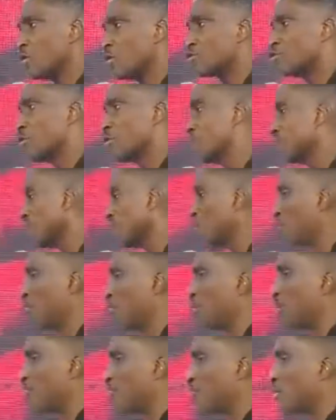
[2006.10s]
To the
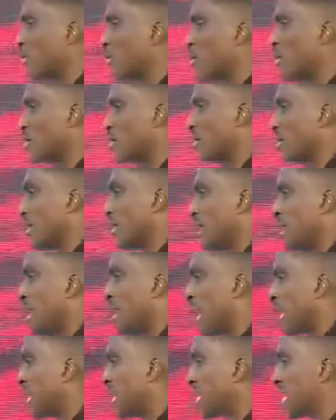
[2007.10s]
glory of God,
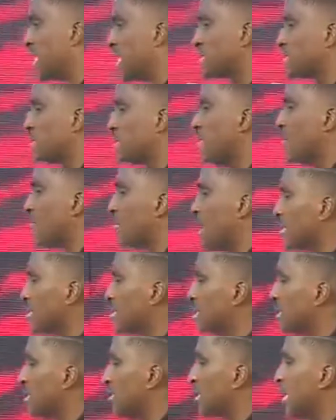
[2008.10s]
I can't
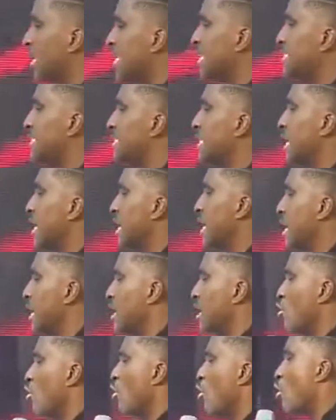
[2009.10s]
imagine a day
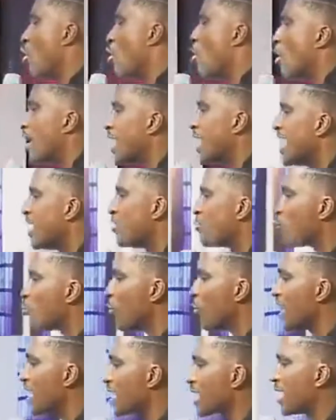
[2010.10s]
or a
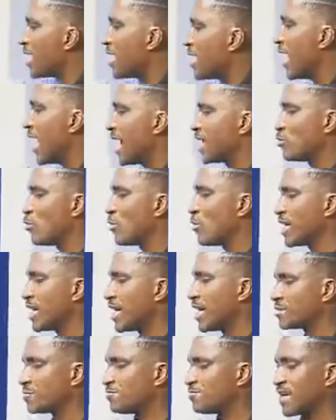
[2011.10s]
week I don't
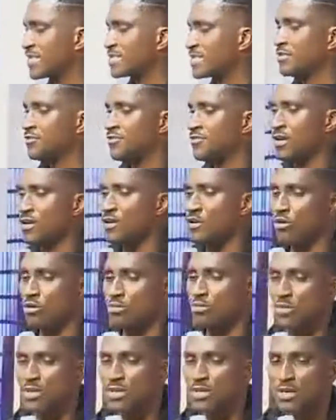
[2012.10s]
get passive income.
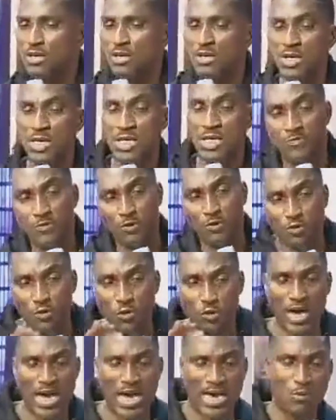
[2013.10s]
Even
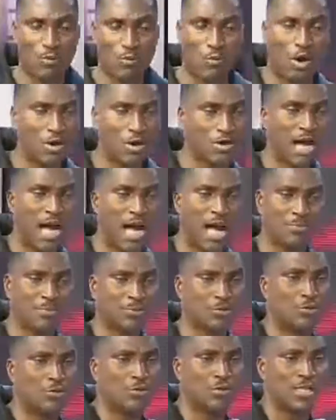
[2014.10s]
though I walk
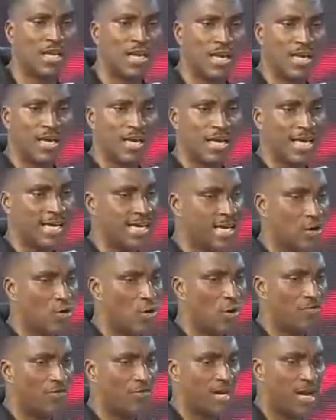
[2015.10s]
absolutely in the
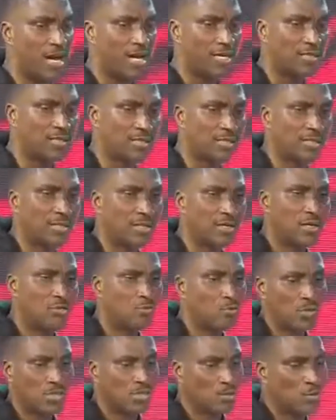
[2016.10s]
covenant,
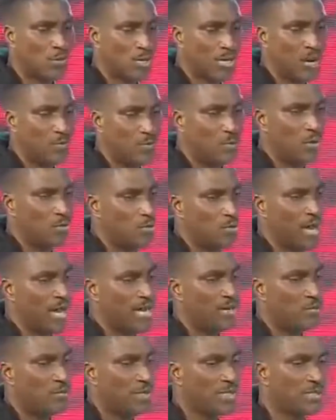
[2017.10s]
which is what I'm going to
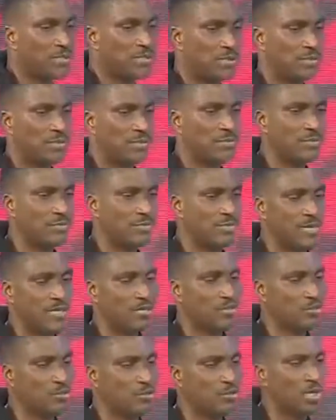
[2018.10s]
end with
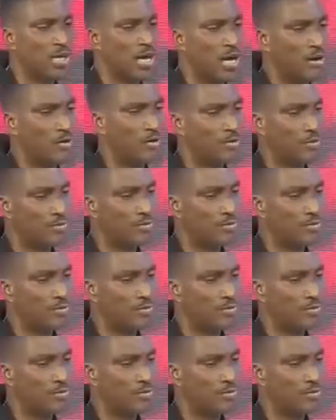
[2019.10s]
very soon now.